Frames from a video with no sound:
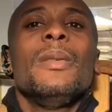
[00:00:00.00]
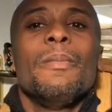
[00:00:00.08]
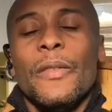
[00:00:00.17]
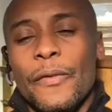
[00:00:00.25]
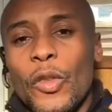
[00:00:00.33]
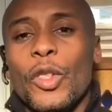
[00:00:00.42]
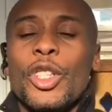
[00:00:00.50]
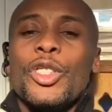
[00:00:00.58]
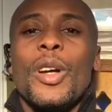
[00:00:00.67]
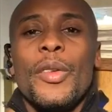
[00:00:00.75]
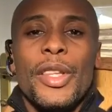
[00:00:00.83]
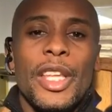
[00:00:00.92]
before you
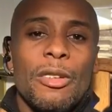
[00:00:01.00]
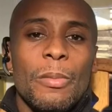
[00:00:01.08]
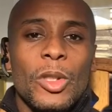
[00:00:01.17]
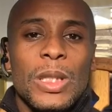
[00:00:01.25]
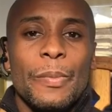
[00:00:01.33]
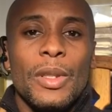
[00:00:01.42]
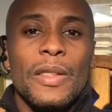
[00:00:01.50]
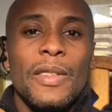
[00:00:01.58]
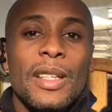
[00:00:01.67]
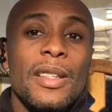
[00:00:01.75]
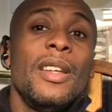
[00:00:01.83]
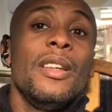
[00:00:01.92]
show that they're a multiple of
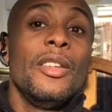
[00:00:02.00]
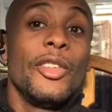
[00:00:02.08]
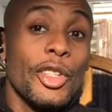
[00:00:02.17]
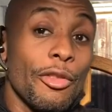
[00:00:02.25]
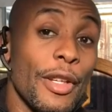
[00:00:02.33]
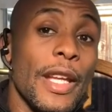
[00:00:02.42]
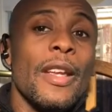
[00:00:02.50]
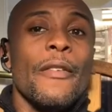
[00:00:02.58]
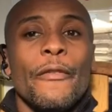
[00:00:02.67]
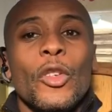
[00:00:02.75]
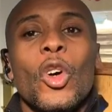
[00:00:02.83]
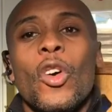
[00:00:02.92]
either 3,
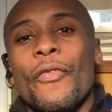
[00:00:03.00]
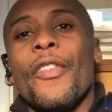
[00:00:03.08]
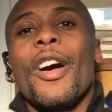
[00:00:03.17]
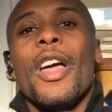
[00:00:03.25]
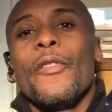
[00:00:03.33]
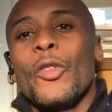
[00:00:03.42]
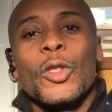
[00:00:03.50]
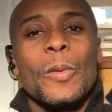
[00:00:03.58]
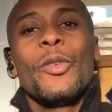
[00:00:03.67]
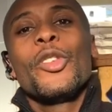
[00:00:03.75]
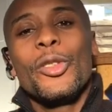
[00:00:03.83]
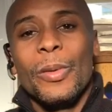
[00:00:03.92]
4, 5 or
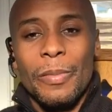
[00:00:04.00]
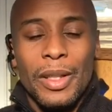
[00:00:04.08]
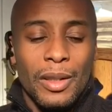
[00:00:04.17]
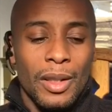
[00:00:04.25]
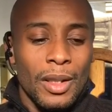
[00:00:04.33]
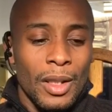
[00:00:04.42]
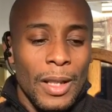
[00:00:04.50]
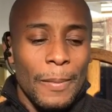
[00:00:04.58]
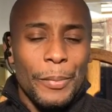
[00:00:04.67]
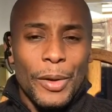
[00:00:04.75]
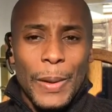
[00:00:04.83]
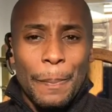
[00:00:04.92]
some other number.
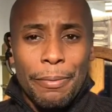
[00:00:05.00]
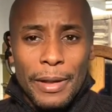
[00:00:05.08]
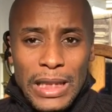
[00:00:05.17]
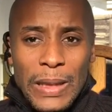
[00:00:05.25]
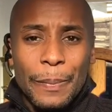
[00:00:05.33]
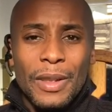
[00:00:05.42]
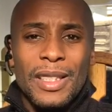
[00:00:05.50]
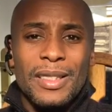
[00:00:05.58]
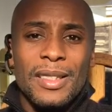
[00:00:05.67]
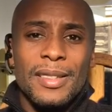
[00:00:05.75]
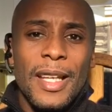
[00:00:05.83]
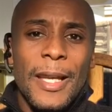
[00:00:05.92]
But the principle is
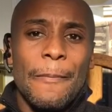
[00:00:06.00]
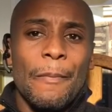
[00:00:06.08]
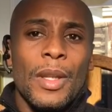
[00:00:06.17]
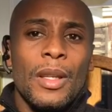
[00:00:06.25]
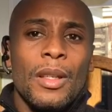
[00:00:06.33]
the same.